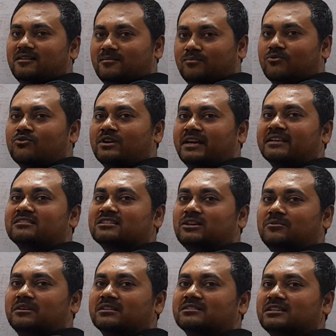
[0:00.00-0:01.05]
Moon has
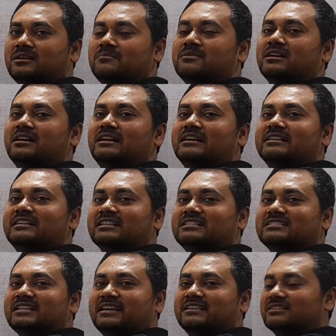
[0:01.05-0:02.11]
covered some
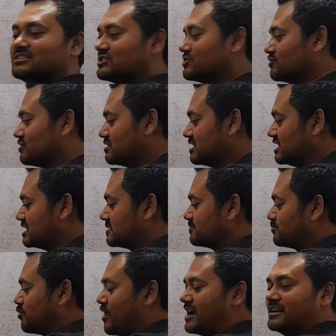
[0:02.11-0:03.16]
distance. So this
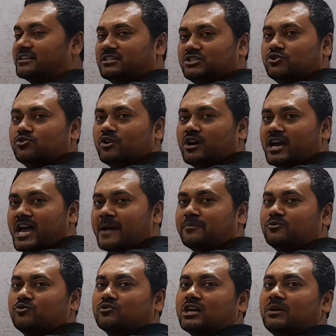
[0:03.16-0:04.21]
point you have
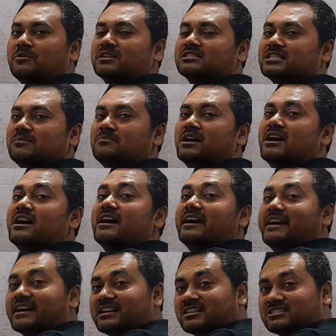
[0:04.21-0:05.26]
to cover some
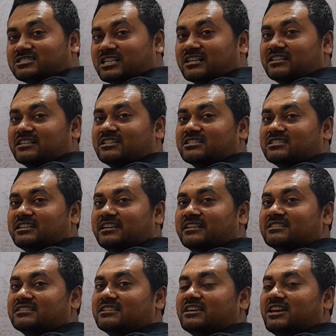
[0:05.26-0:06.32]
extra
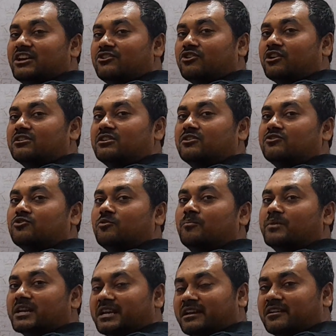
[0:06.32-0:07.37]
distance in order to
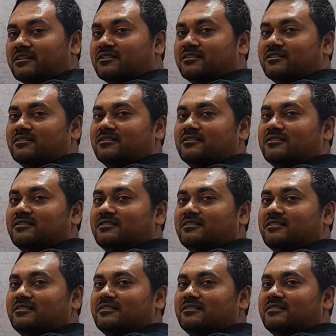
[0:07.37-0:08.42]
bring
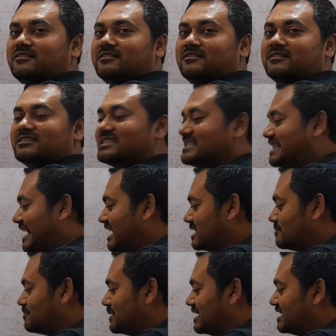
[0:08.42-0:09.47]

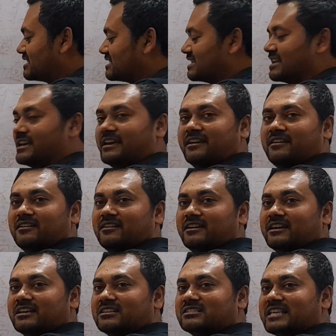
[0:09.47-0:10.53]
that place A
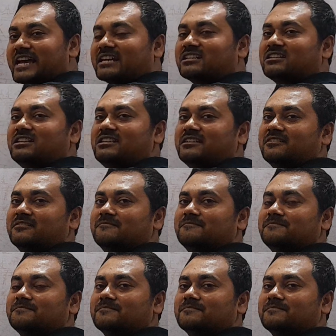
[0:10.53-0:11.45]
exactly